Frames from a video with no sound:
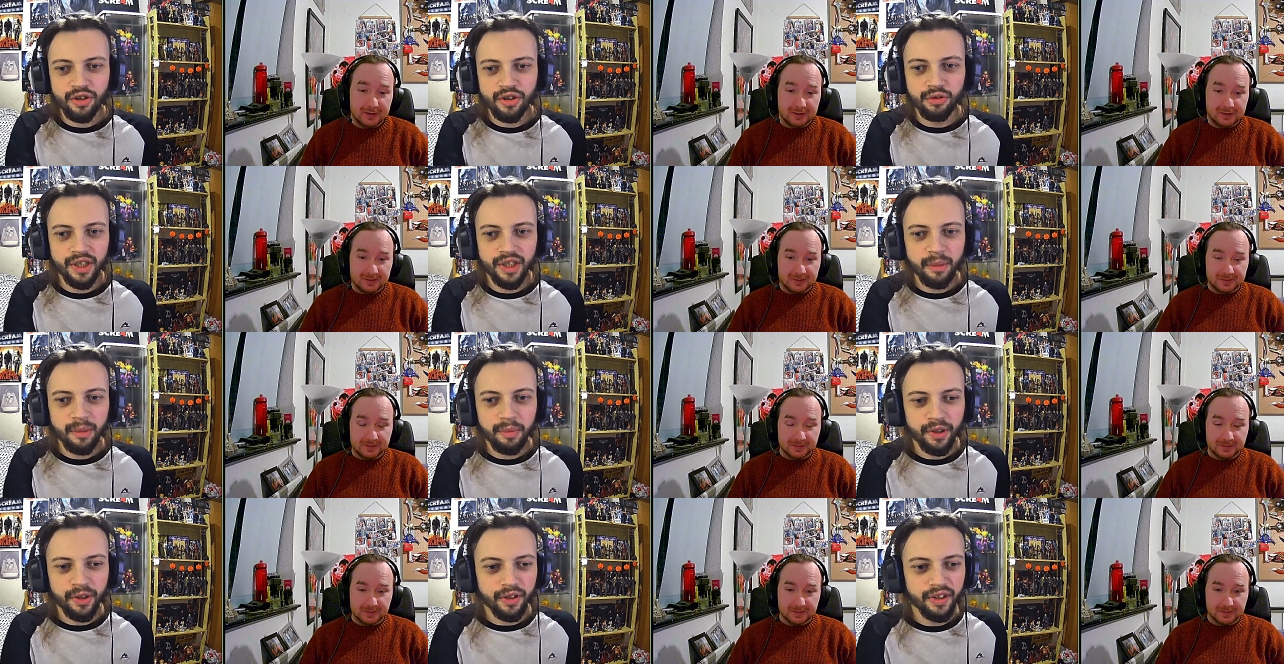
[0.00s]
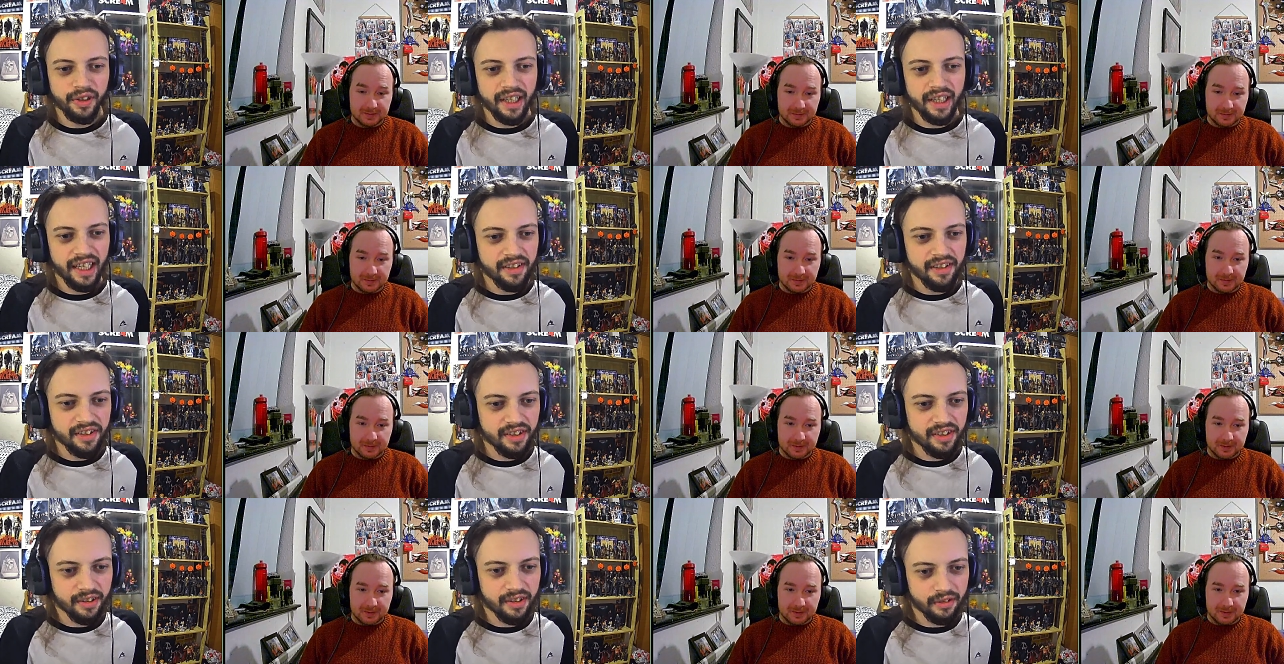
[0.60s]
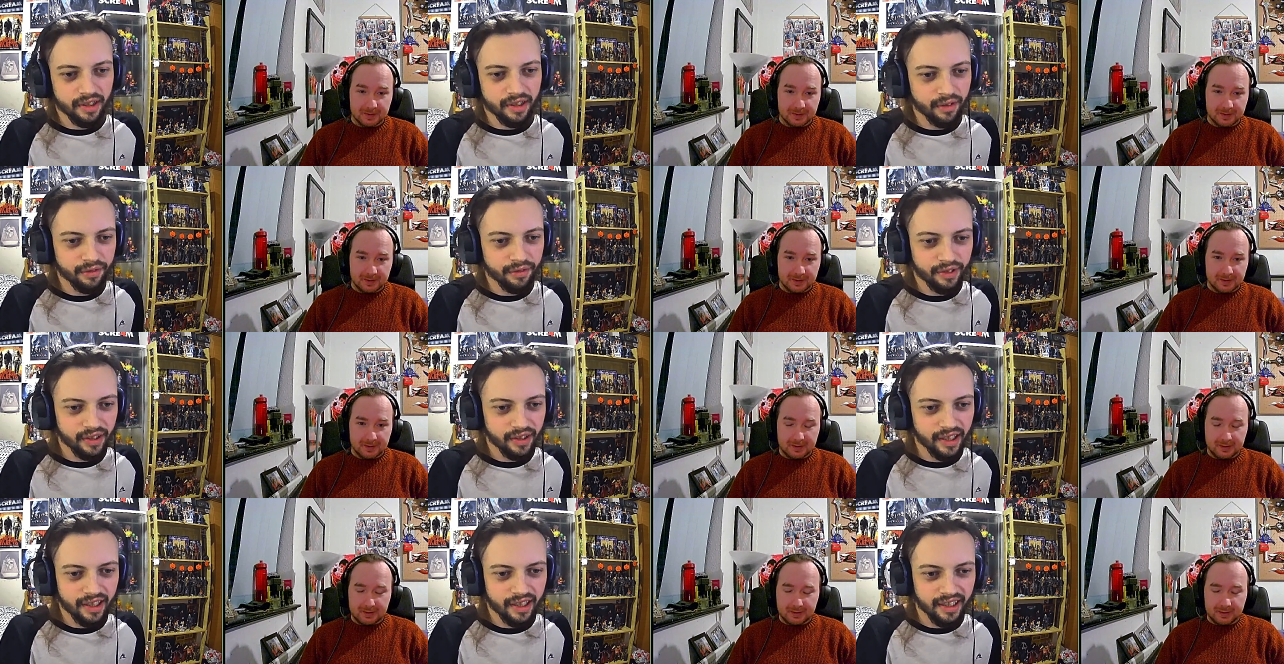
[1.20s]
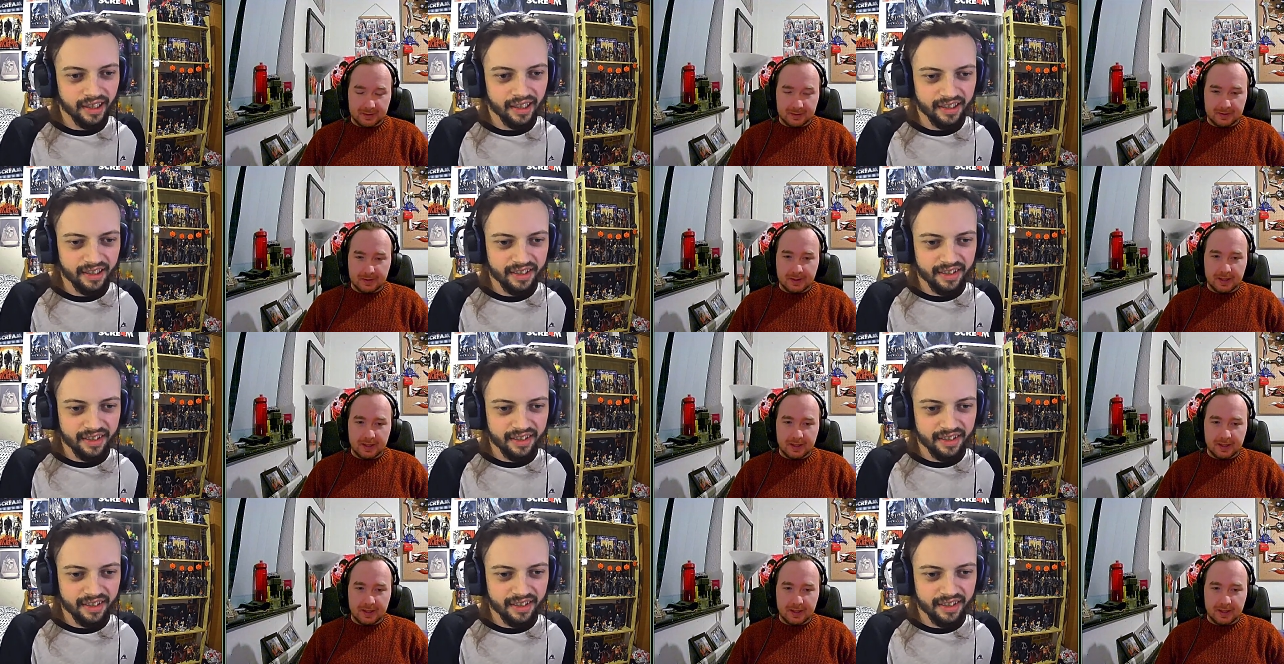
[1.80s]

Speaker 1: he's creepy on Nancy or anything like that.